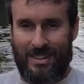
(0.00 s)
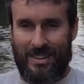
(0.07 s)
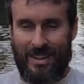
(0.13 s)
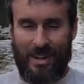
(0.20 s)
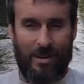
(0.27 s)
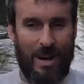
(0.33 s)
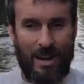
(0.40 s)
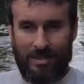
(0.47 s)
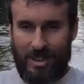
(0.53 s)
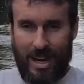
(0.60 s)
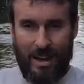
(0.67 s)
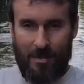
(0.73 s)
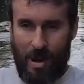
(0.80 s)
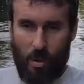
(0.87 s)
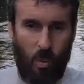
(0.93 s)
I don't have to
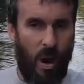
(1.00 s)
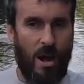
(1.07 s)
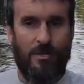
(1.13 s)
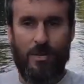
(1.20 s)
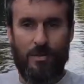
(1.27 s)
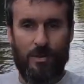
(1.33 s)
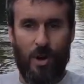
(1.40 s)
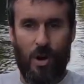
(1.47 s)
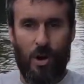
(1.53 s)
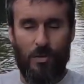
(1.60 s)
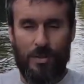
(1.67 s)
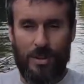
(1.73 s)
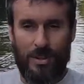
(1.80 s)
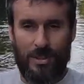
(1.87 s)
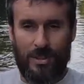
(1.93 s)
have my wife
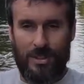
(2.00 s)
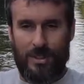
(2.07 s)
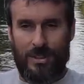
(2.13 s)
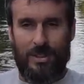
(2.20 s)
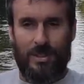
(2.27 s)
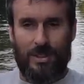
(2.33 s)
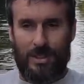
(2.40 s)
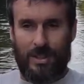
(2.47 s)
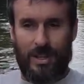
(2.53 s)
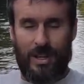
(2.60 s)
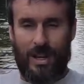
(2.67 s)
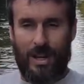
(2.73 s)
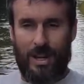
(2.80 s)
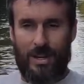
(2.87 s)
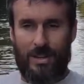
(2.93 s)
involved,
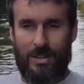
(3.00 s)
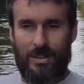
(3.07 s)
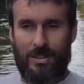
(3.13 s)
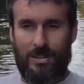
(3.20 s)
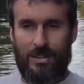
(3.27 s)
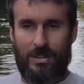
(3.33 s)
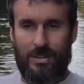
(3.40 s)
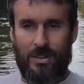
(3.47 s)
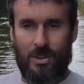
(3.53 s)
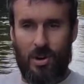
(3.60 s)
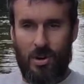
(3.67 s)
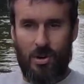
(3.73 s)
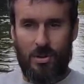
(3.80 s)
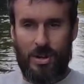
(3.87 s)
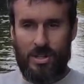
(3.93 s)
and
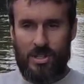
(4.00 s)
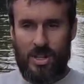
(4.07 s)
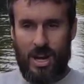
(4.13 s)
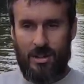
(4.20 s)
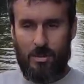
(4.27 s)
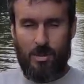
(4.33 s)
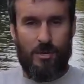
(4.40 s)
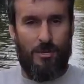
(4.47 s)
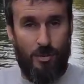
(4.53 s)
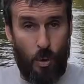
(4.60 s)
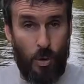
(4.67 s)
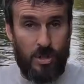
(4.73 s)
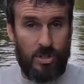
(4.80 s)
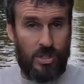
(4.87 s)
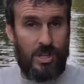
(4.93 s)
Colonel doesn't have to be
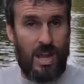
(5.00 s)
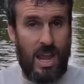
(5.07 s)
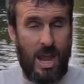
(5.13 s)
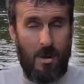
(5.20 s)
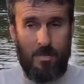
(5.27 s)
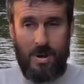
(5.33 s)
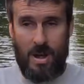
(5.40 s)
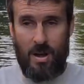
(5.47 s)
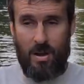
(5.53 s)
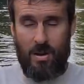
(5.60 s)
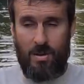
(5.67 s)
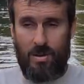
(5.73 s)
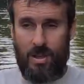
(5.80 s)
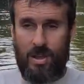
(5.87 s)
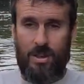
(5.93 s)
forced to camp
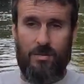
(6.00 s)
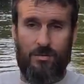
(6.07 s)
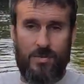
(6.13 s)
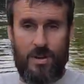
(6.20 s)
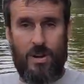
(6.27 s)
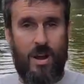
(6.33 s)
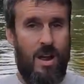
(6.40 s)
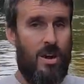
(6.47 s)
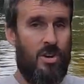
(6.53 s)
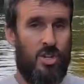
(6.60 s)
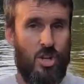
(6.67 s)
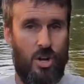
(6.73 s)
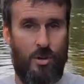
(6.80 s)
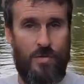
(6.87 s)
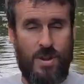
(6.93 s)
here and figure out how to
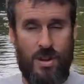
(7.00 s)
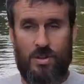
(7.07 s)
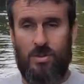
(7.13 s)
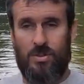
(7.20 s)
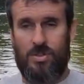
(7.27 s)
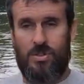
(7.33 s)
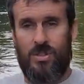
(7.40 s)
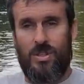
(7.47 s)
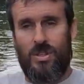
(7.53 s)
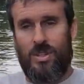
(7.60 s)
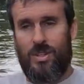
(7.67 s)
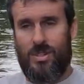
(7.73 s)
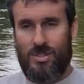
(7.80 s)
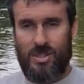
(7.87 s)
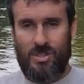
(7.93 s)
shuttle vehicles,
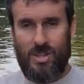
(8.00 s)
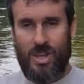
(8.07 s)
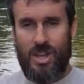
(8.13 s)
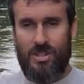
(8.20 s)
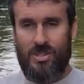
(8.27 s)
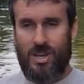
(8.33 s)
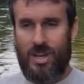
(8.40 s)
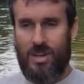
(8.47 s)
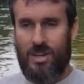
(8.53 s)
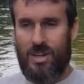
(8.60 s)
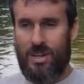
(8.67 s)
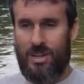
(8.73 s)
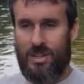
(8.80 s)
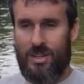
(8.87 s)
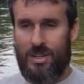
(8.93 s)
since he has
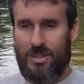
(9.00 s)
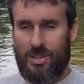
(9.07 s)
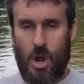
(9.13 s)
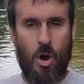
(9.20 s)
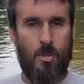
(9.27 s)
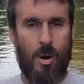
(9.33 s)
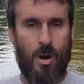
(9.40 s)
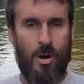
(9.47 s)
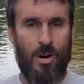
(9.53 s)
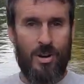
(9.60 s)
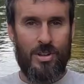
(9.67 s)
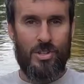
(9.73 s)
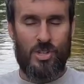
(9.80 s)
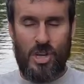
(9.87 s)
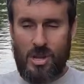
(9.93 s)
that tow bar
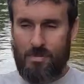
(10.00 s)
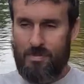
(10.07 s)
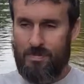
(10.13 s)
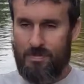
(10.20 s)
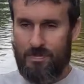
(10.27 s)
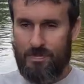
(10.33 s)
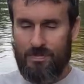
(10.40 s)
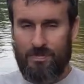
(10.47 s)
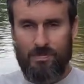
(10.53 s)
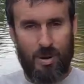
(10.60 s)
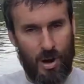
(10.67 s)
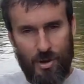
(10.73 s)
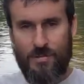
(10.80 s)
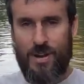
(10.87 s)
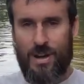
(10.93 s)
on his Jeep.
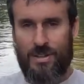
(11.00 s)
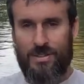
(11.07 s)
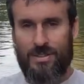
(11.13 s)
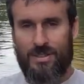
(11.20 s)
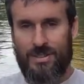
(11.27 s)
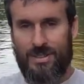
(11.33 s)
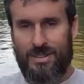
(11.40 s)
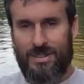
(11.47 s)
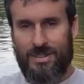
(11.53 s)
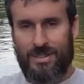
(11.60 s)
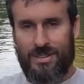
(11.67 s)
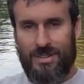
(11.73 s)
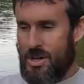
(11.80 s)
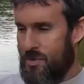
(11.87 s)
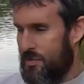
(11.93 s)
Perfect.
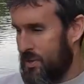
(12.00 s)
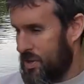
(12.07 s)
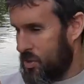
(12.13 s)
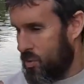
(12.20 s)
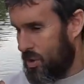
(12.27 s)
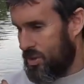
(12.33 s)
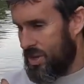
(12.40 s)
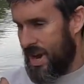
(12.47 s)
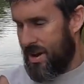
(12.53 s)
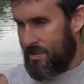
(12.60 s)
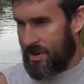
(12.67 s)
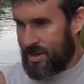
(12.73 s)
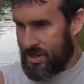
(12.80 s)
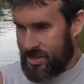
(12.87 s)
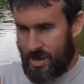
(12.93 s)
Hopefully this works
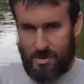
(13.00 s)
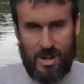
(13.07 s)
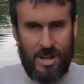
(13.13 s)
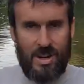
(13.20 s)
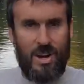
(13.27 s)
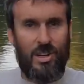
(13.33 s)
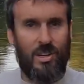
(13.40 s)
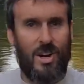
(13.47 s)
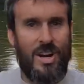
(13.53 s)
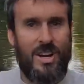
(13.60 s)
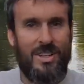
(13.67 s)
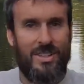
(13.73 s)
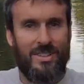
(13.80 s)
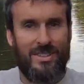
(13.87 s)
out, because I'm getting hungry.